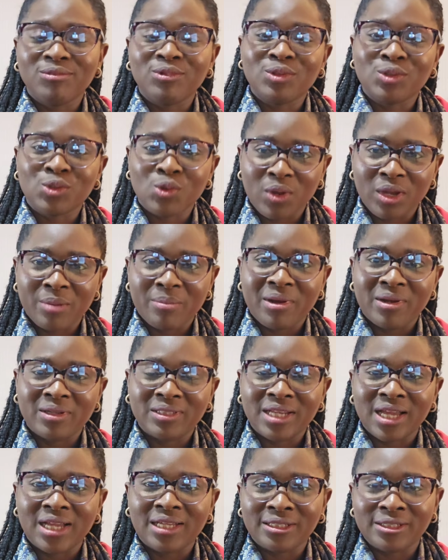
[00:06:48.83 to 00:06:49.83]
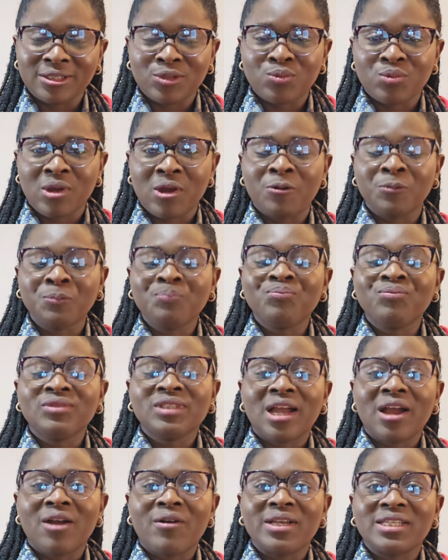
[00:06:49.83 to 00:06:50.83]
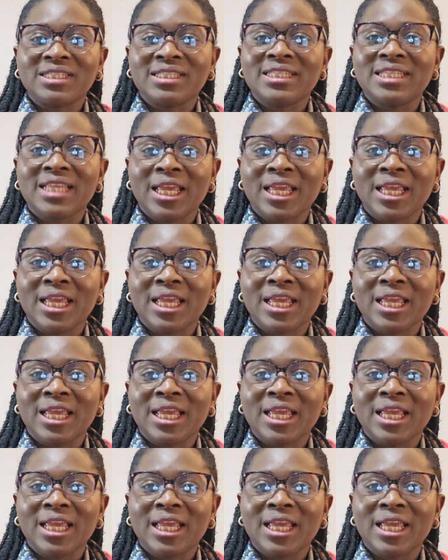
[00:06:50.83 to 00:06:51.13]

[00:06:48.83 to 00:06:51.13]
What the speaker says: Talk about that as well. How has it